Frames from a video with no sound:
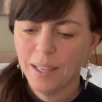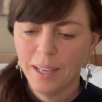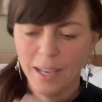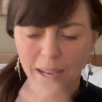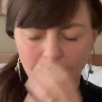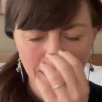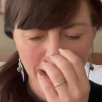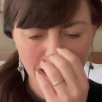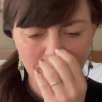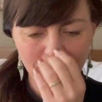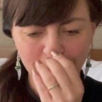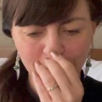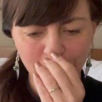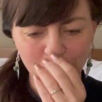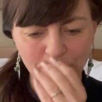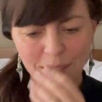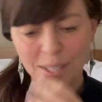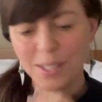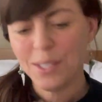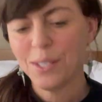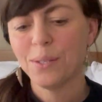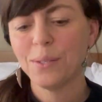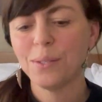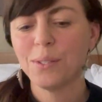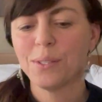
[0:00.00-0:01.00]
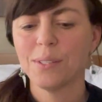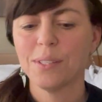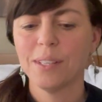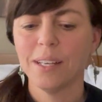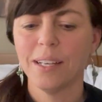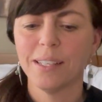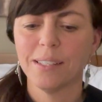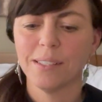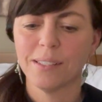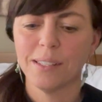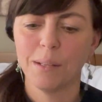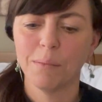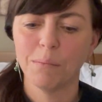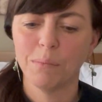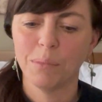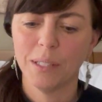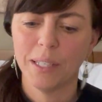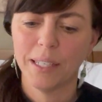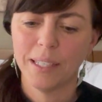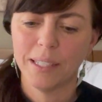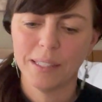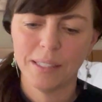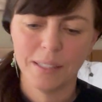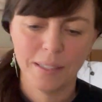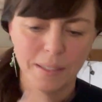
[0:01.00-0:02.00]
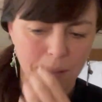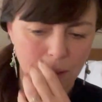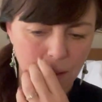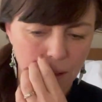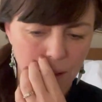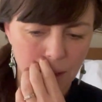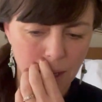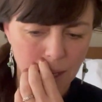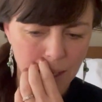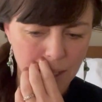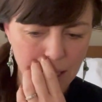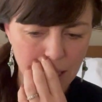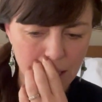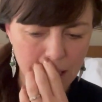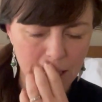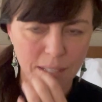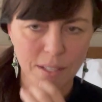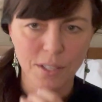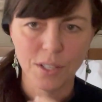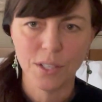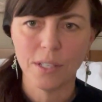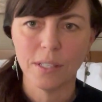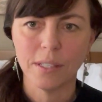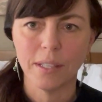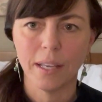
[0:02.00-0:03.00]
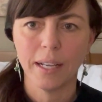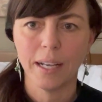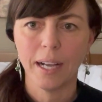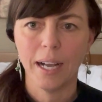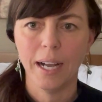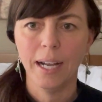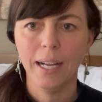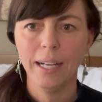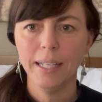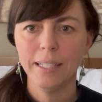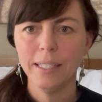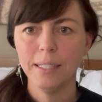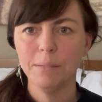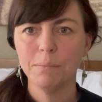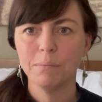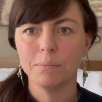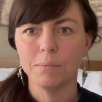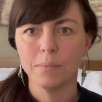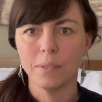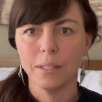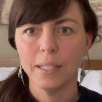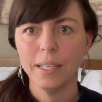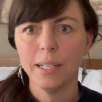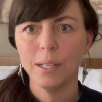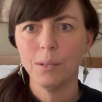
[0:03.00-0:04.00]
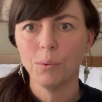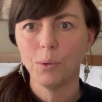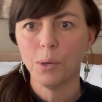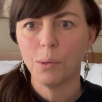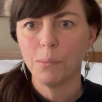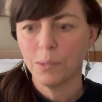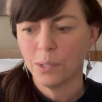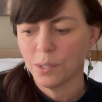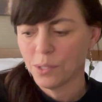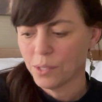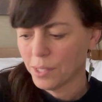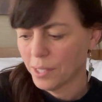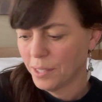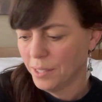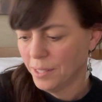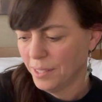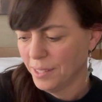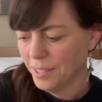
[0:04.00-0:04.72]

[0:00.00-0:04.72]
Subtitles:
I had a friend whose son played hockey, and she's like, I need leg warmers